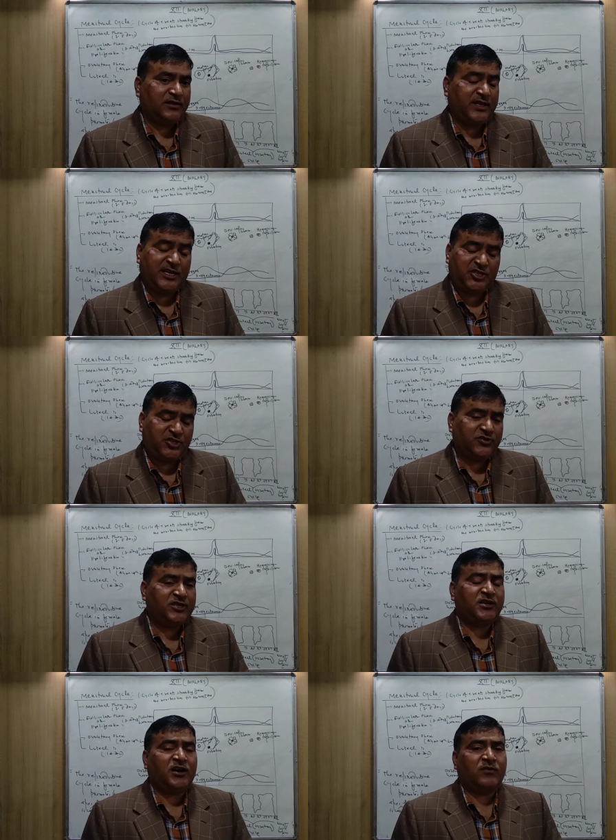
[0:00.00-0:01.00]
The
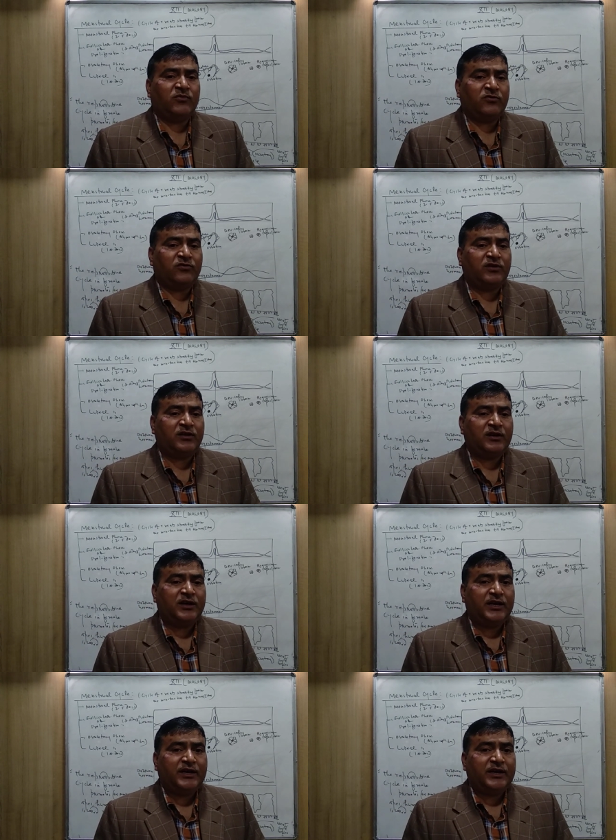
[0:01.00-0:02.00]
estrogen hormone
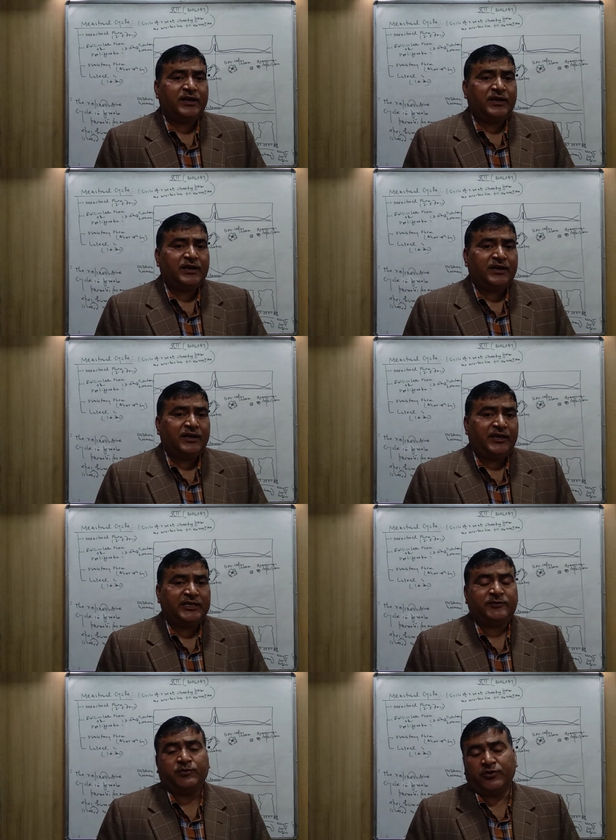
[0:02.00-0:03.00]

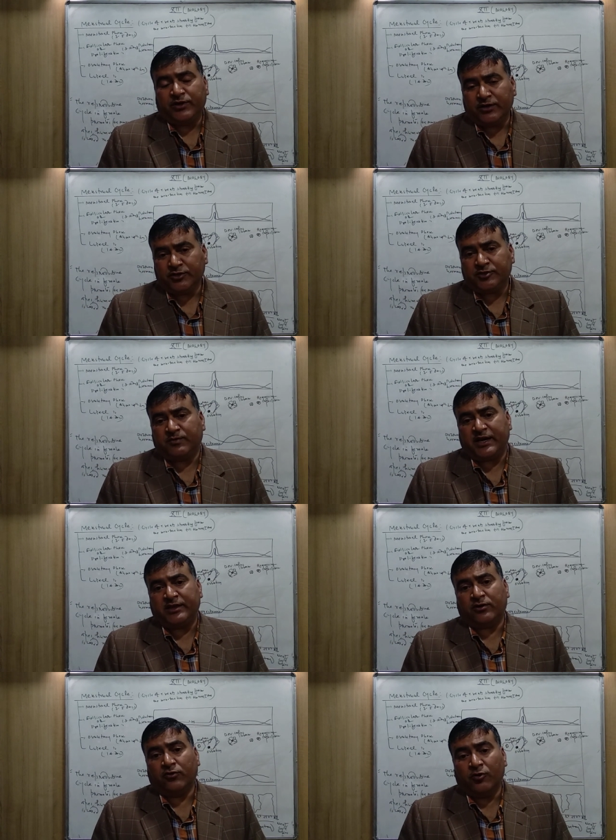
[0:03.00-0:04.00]
is produced by
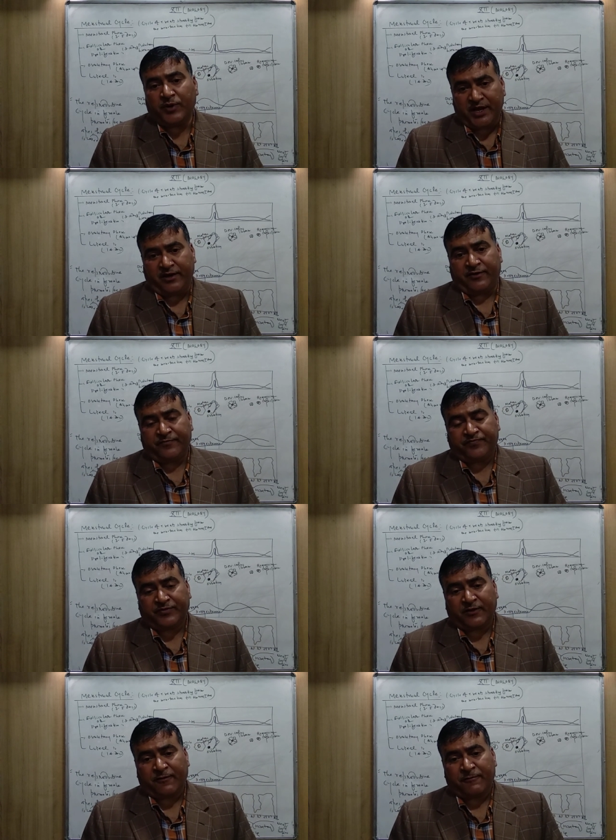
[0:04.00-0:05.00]
the
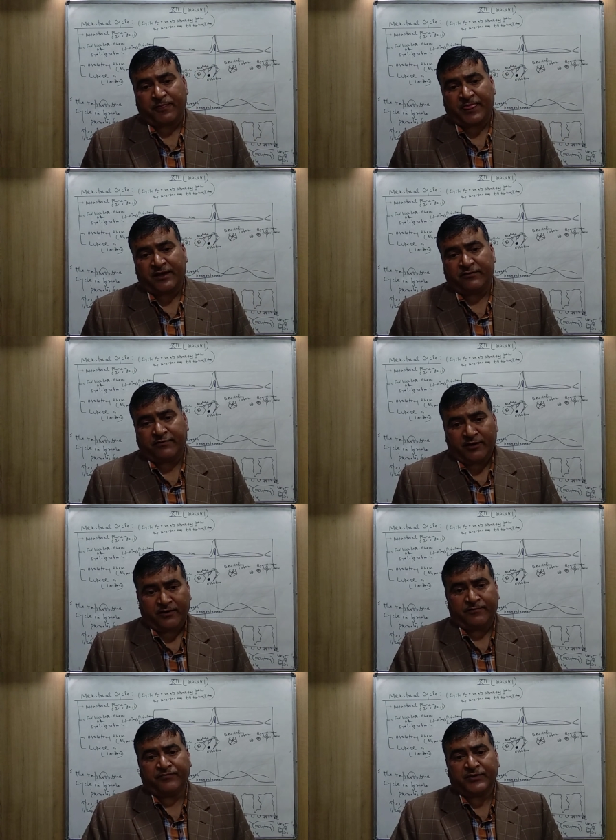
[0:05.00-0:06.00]
ovary
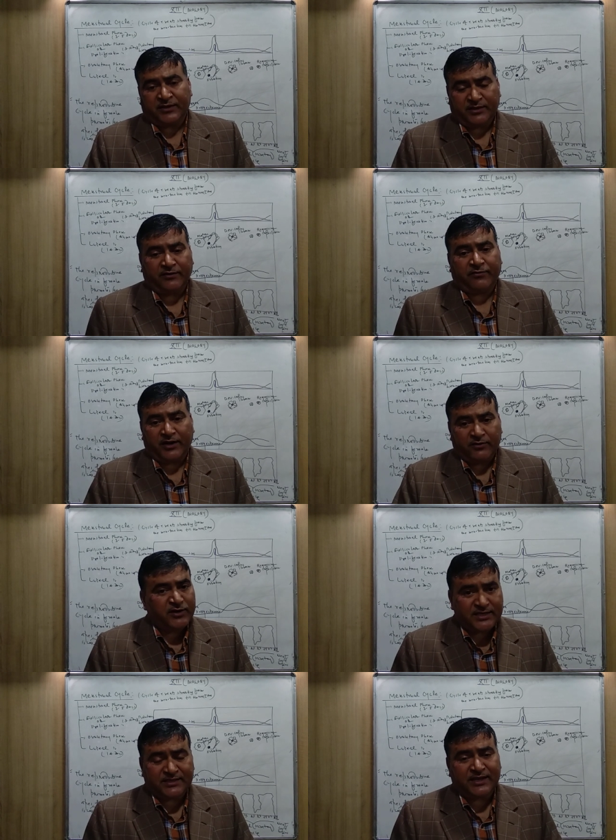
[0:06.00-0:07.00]
from the
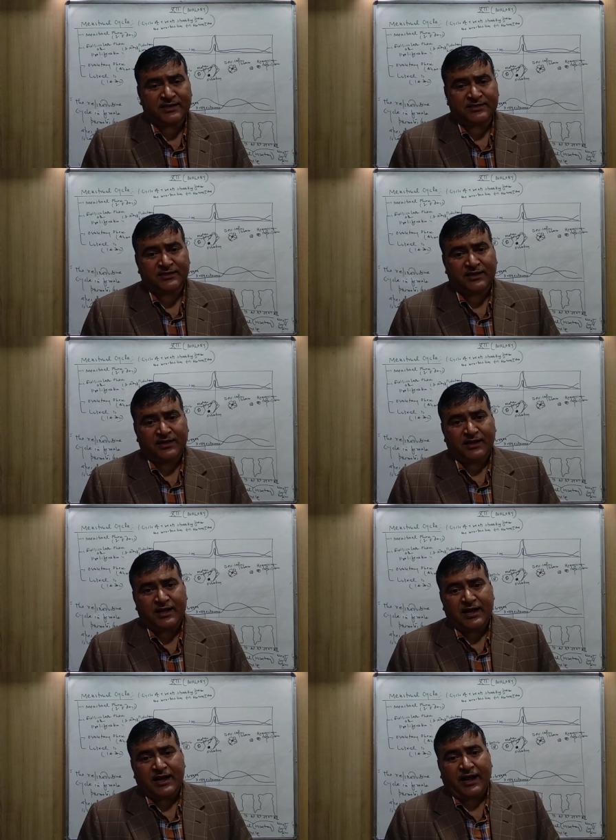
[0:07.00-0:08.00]
follicular cells,
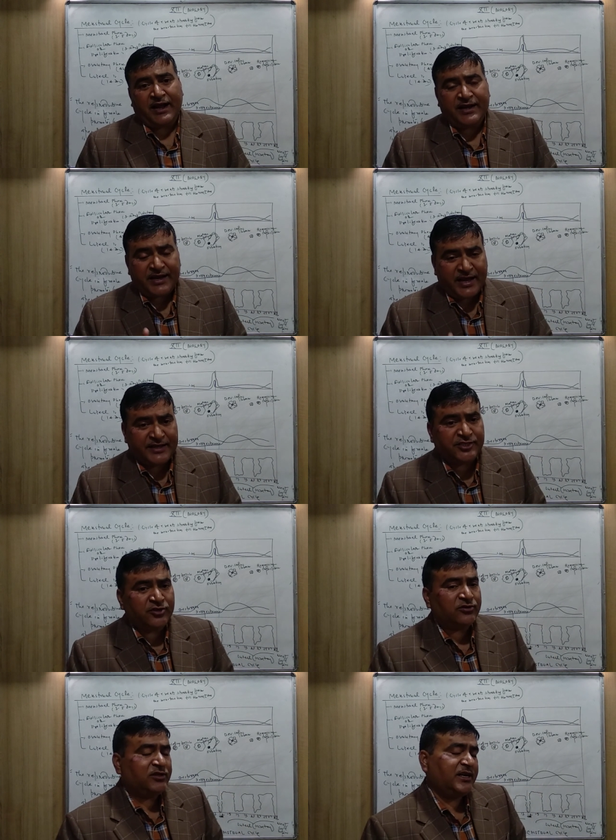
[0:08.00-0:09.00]
and as
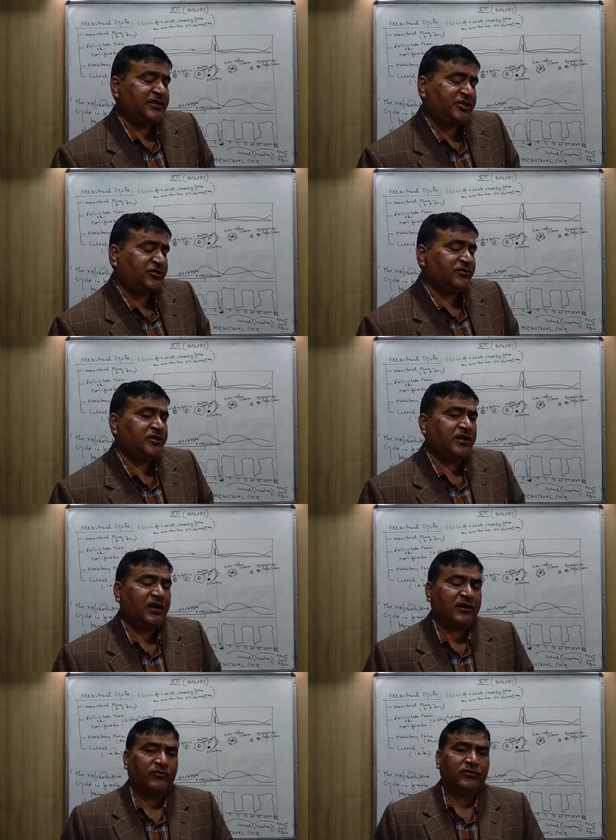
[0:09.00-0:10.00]
you know, the estrogen
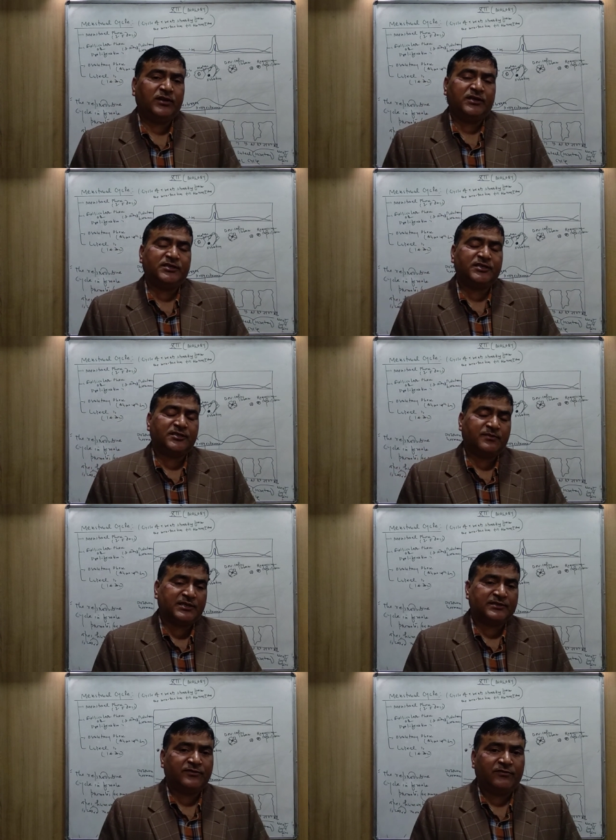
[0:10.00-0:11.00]
hormone is
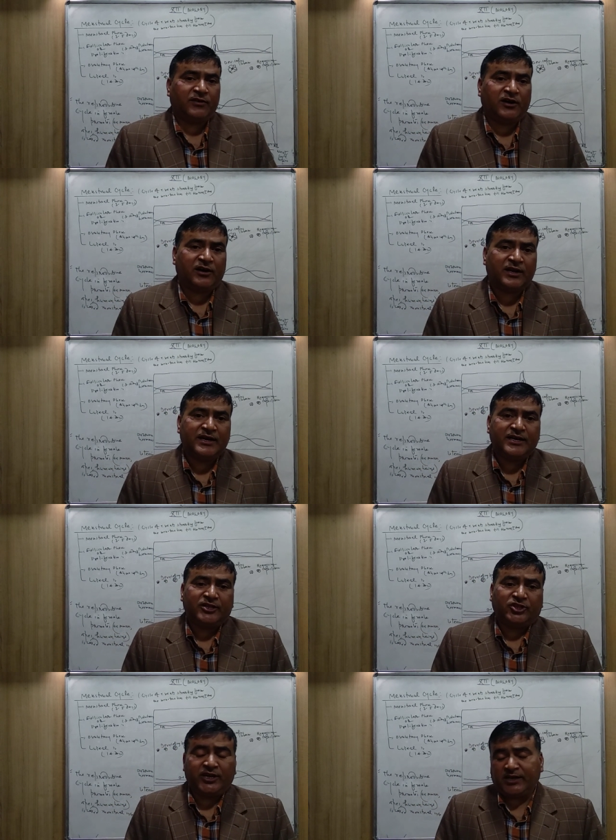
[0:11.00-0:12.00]
responsible for
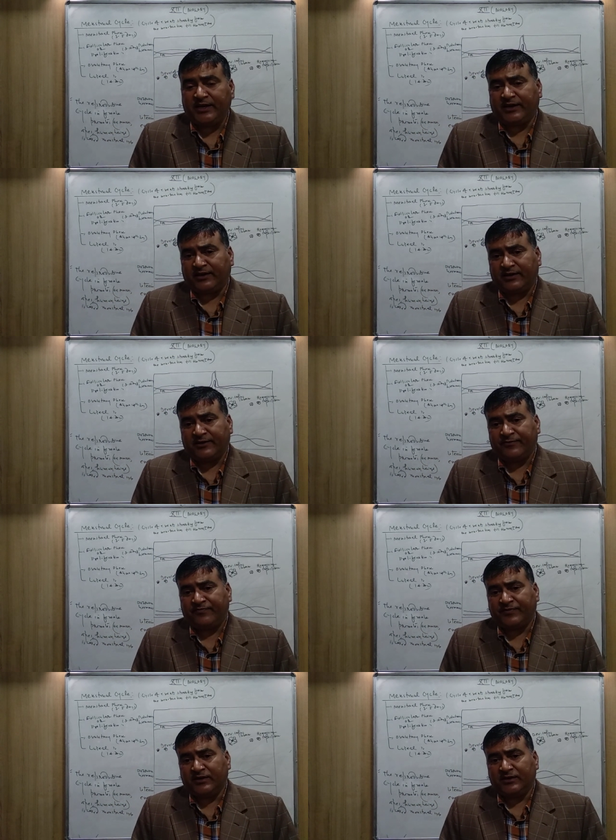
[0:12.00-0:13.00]
thickening
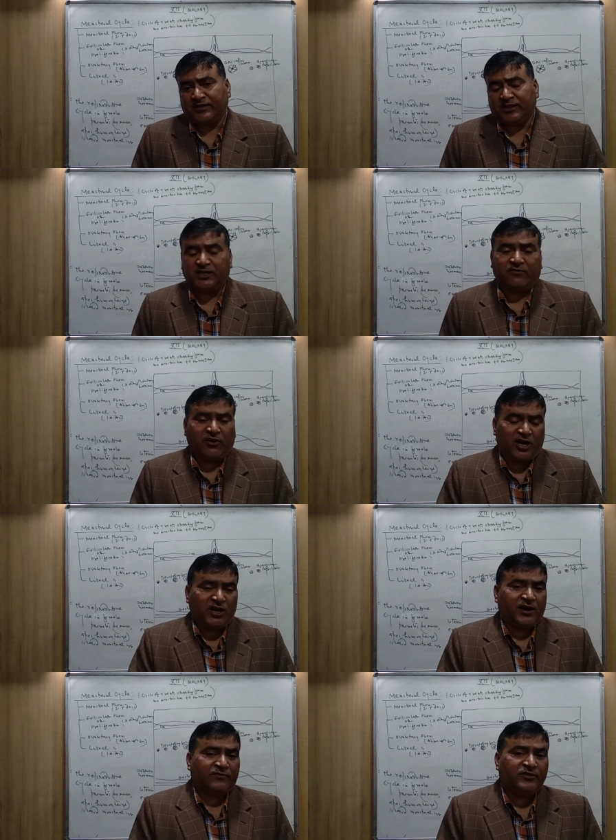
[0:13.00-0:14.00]
the
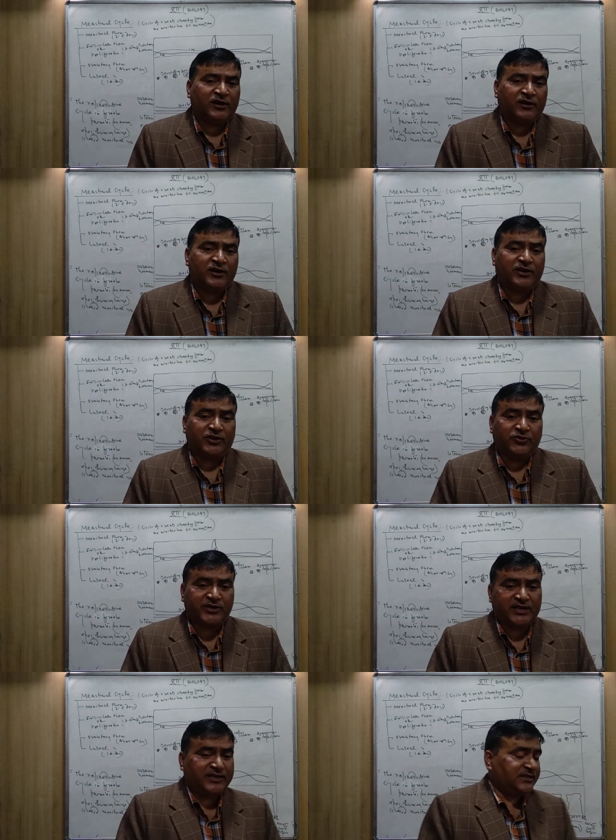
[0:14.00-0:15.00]
wall of the
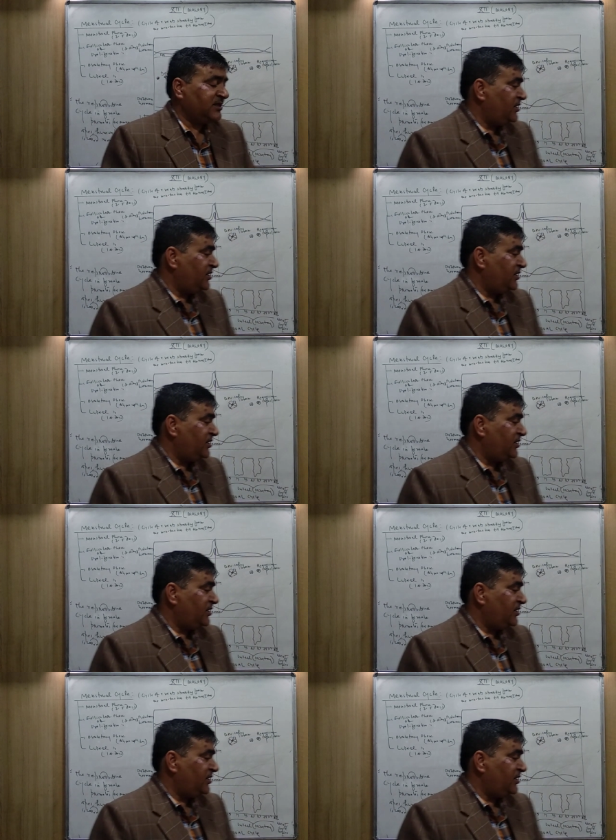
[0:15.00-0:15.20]
uterus.